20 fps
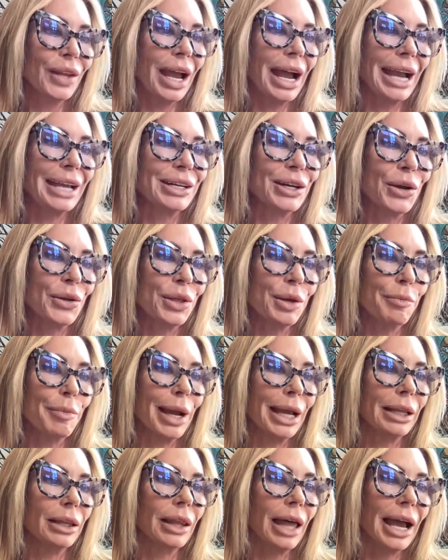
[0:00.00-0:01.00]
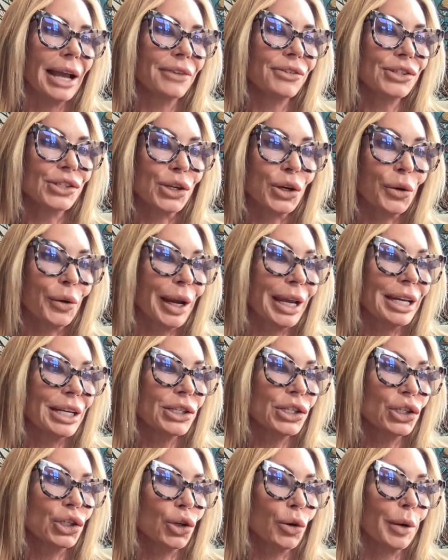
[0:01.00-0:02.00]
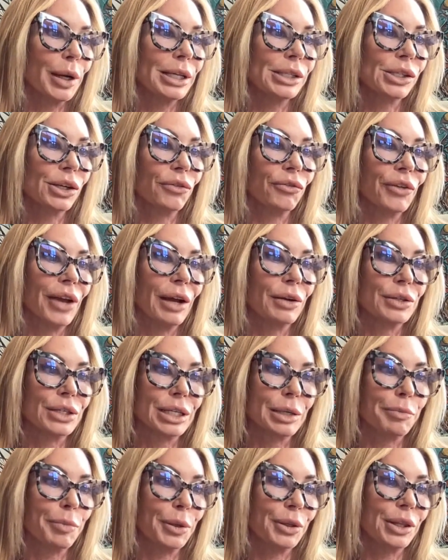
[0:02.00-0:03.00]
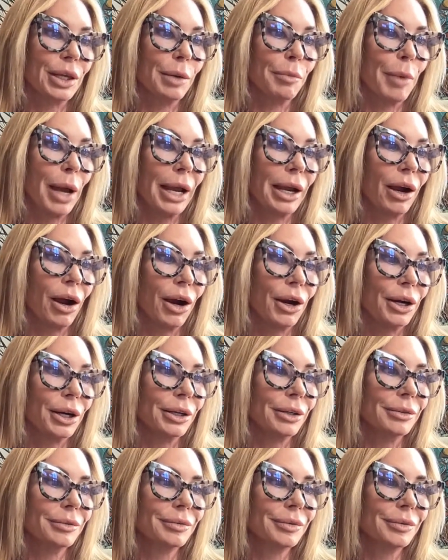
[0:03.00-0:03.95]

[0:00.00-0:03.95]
I know that my life's greatest joys are found deep within my heart.